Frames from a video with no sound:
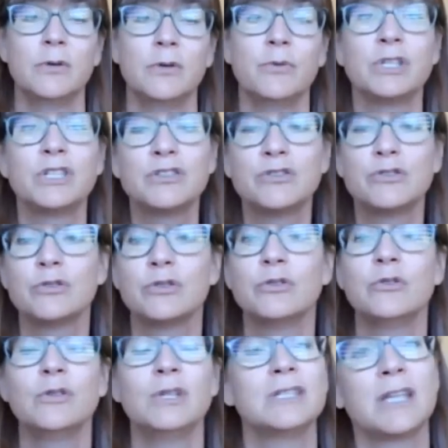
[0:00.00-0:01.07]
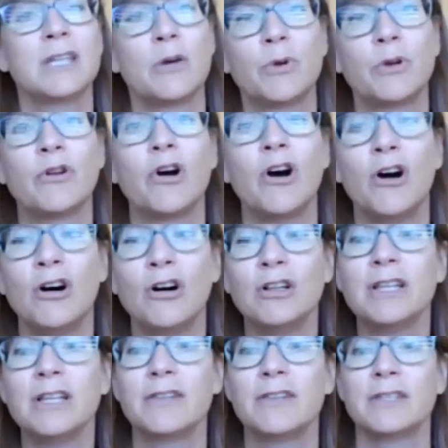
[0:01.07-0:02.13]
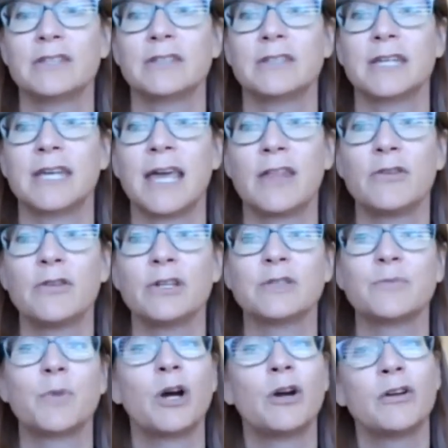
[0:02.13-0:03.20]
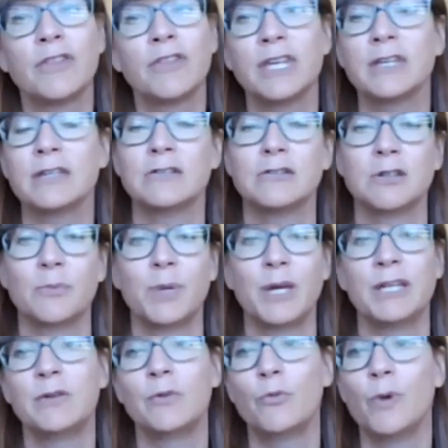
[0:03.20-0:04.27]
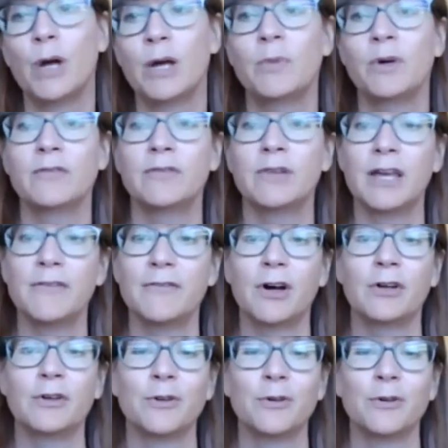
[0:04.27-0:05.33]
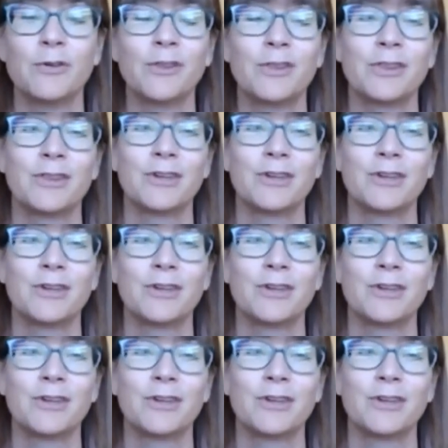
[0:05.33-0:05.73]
What's true is that we are all in this together as part of the interdependent web of life on Earth.